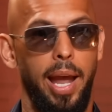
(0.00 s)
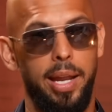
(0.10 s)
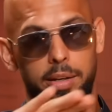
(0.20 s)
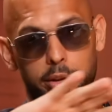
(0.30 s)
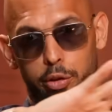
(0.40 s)

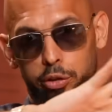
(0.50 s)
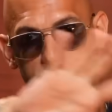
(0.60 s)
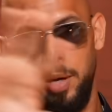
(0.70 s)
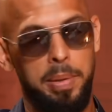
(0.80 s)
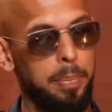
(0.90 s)
And there's
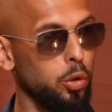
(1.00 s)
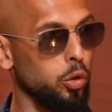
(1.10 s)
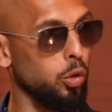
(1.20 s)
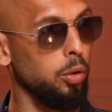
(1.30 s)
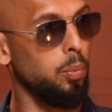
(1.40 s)
10 people in
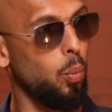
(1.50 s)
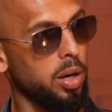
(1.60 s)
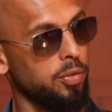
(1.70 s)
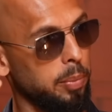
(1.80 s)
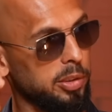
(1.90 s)
the room.
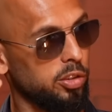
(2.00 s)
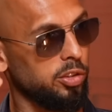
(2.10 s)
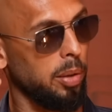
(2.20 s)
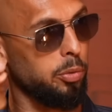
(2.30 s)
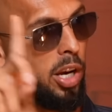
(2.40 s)
One of them is the
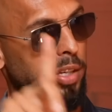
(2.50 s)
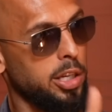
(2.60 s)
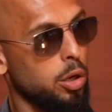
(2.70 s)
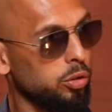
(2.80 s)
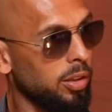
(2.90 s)
subject.
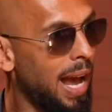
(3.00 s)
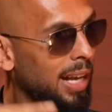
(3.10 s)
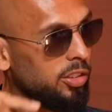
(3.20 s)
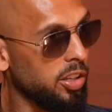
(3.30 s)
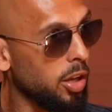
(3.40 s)
He goes
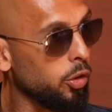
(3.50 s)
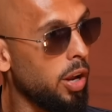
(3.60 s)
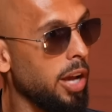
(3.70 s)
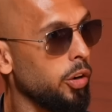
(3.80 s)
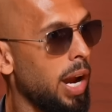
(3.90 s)
last, and the other
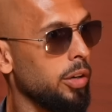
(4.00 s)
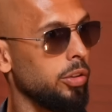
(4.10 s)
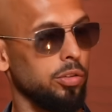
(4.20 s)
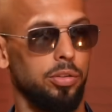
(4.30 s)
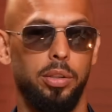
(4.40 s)
9 are
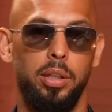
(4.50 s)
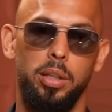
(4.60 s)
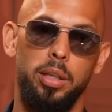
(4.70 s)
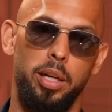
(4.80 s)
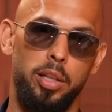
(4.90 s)
actors.
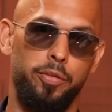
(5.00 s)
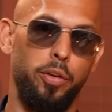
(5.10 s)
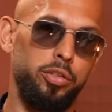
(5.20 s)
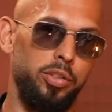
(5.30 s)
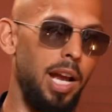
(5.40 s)
And the
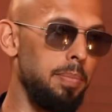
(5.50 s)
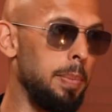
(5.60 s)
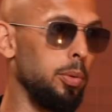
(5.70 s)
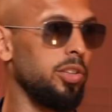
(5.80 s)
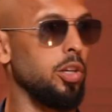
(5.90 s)
first 9
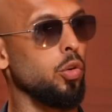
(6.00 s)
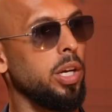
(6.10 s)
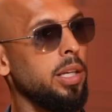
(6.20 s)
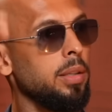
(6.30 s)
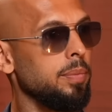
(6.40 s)
people say
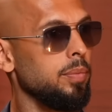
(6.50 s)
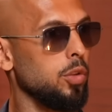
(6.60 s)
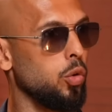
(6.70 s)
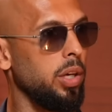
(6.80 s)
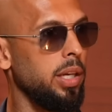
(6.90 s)
green,
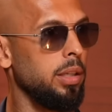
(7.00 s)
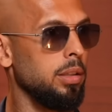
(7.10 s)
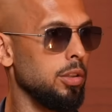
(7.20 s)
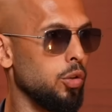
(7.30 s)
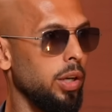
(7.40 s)

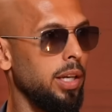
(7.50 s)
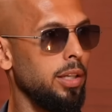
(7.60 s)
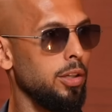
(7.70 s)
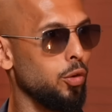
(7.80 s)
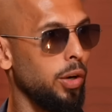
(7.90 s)
green,
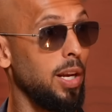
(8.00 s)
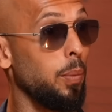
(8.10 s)
green, green.